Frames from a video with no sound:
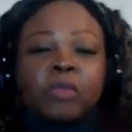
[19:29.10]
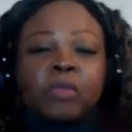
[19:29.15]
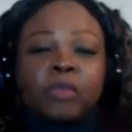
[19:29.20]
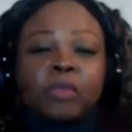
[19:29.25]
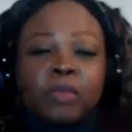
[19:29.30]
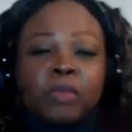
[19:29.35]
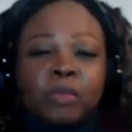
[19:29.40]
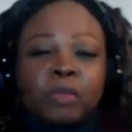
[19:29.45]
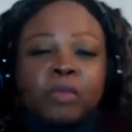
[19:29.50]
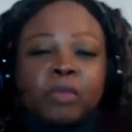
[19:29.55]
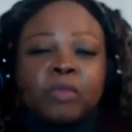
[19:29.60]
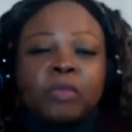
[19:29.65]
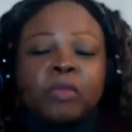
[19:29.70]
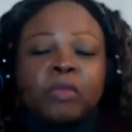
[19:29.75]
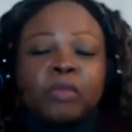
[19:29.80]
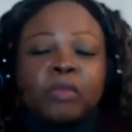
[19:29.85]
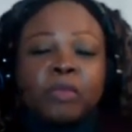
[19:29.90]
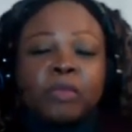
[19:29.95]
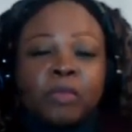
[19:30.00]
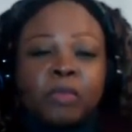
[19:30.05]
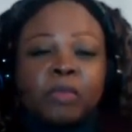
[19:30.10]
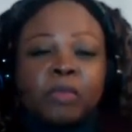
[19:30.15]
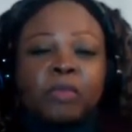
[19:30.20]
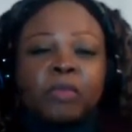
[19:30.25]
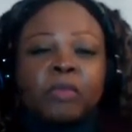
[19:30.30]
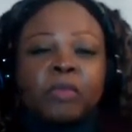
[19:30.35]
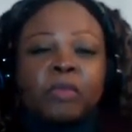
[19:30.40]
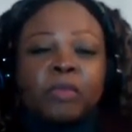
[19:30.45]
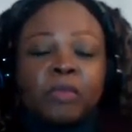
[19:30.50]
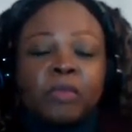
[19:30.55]

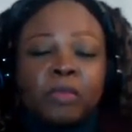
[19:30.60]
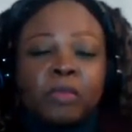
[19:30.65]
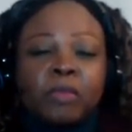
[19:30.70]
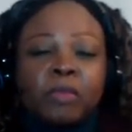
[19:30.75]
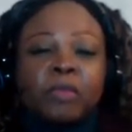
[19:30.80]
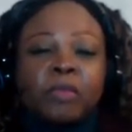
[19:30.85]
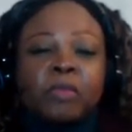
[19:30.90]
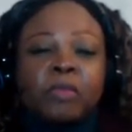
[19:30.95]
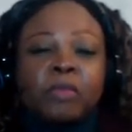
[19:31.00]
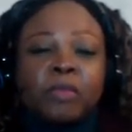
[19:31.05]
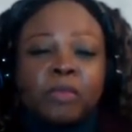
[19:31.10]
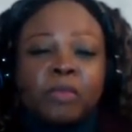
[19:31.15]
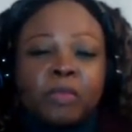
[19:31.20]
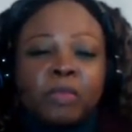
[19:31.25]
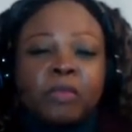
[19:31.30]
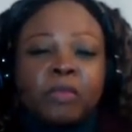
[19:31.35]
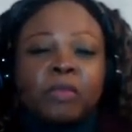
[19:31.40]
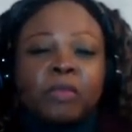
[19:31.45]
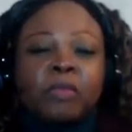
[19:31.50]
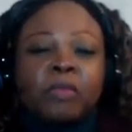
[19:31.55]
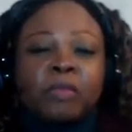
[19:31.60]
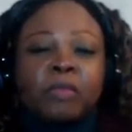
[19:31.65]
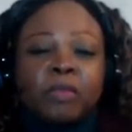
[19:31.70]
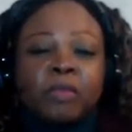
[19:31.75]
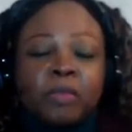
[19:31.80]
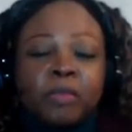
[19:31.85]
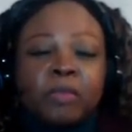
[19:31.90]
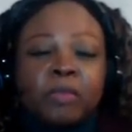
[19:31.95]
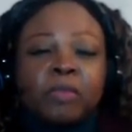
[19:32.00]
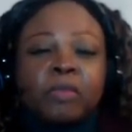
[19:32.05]

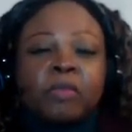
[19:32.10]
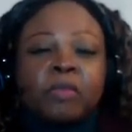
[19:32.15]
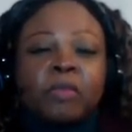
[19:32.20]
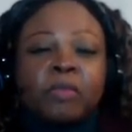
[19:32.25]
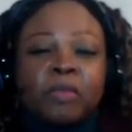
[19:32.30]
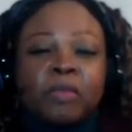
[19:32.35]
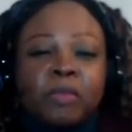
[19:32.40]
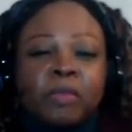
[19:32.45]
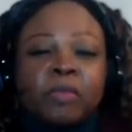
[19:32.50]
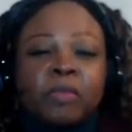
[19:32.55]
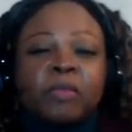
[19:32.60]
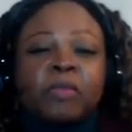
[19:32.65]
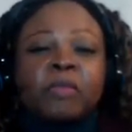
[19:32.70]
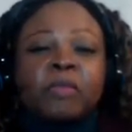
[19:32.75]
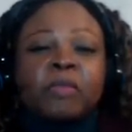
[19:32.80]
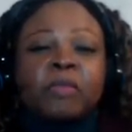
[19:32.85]
[no speech]